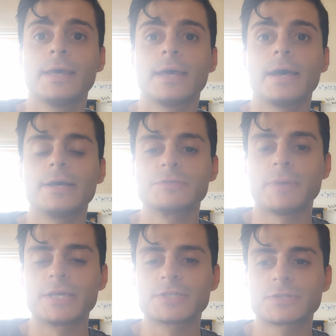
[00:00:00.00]
is
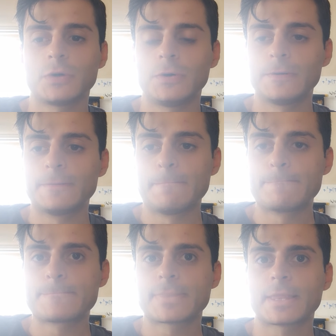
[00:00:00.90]
based on
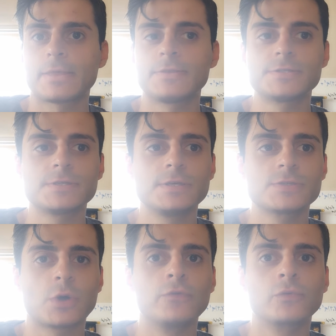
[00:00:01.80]
this
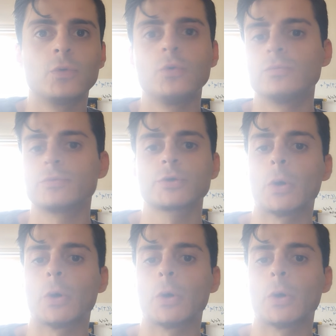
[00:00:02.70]
year's overall